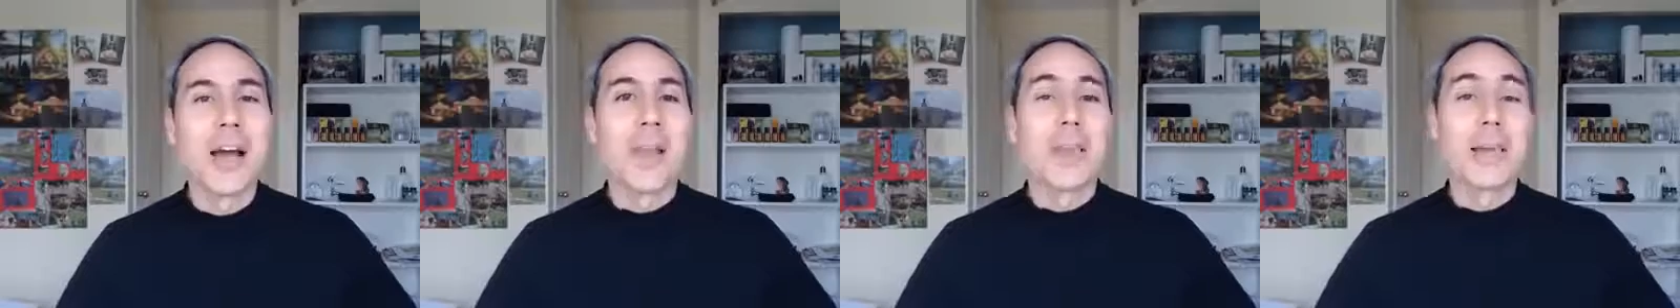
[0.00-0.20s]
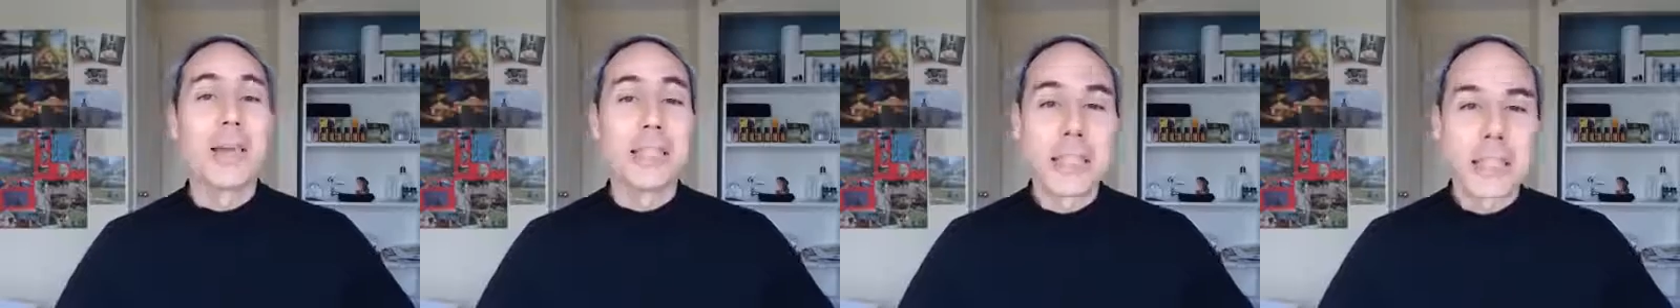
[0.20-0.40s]

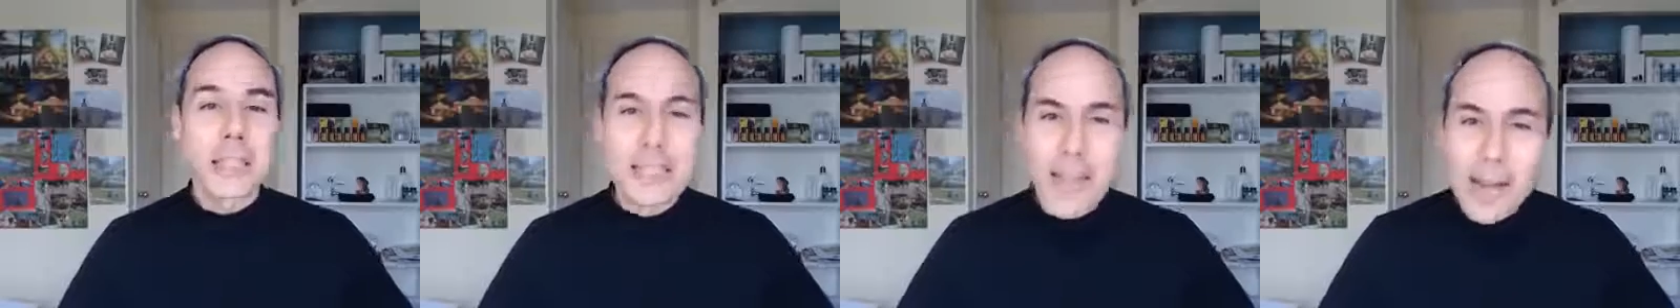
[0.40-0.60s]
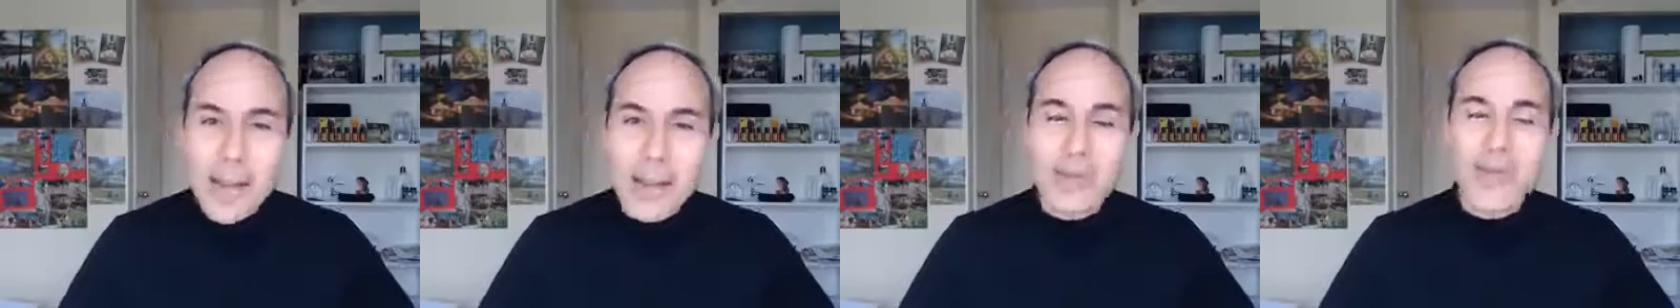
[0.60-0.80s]
The
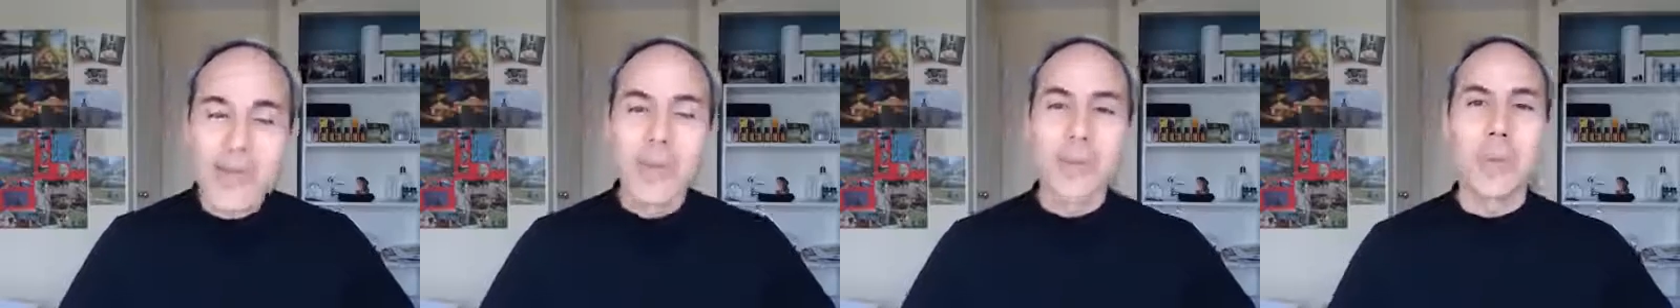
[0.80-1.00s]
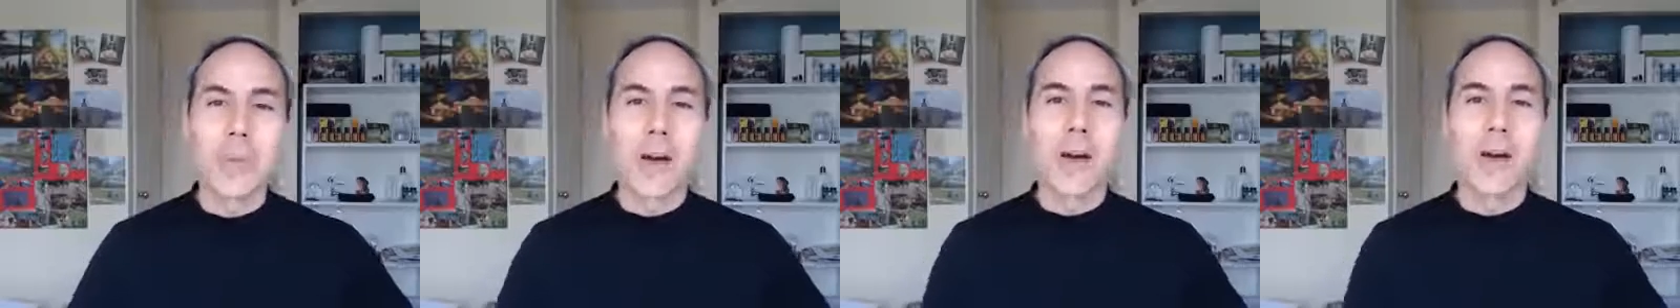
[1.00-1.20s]
science
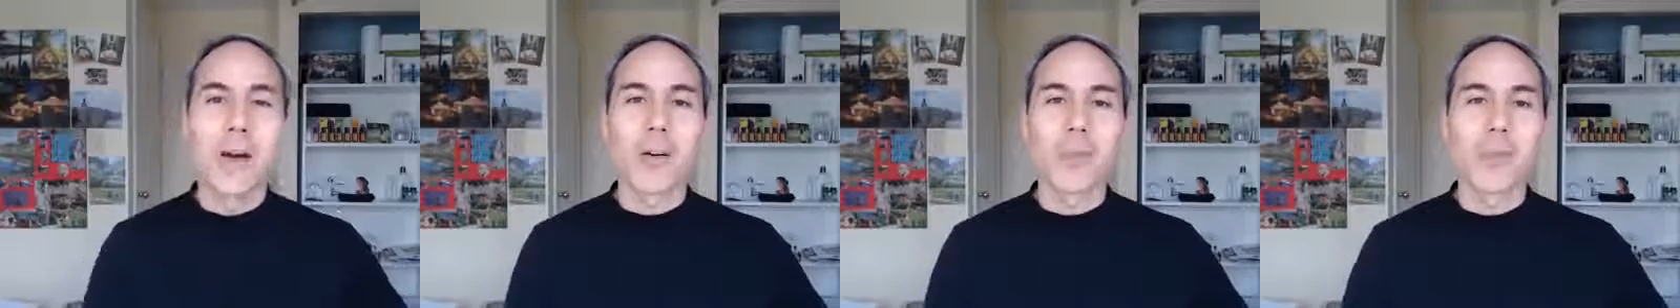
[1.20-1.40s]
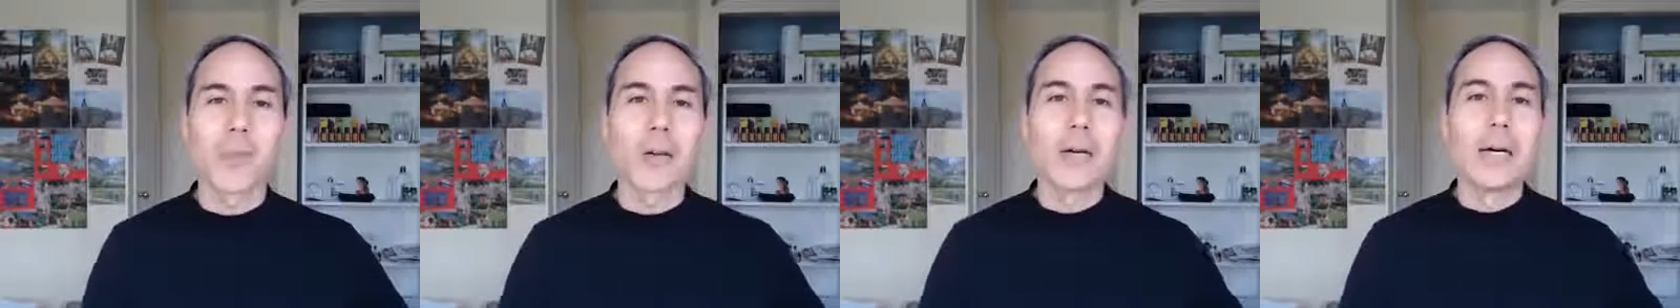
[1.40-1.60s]
is
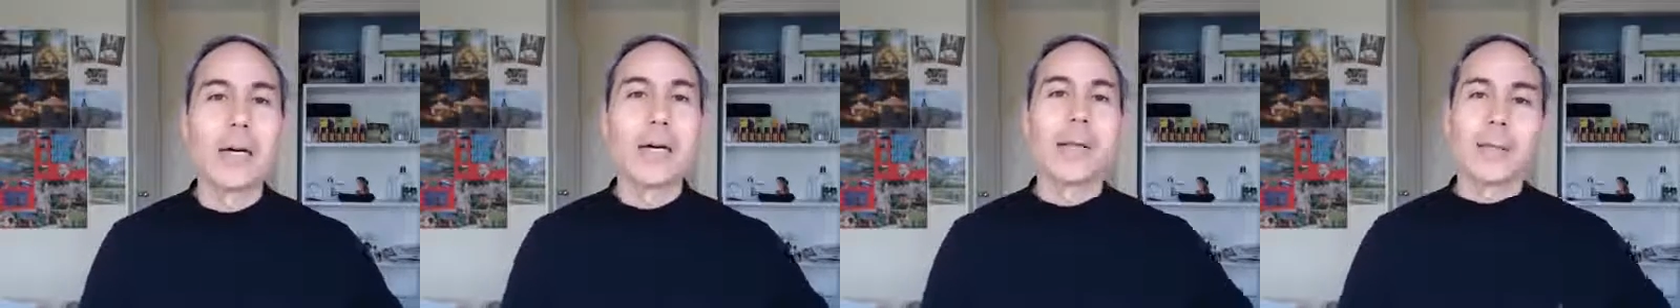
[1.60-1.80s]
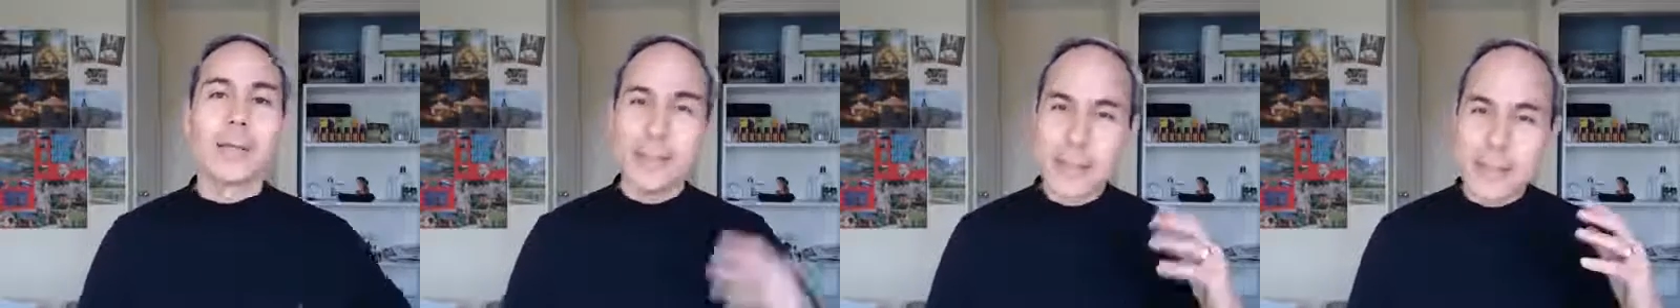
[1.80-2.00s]
powerful.
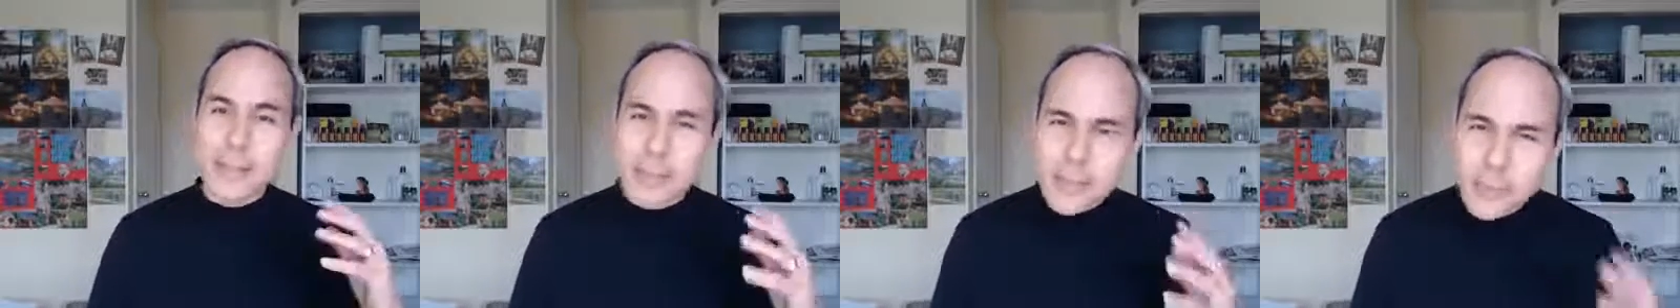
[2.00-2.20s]
The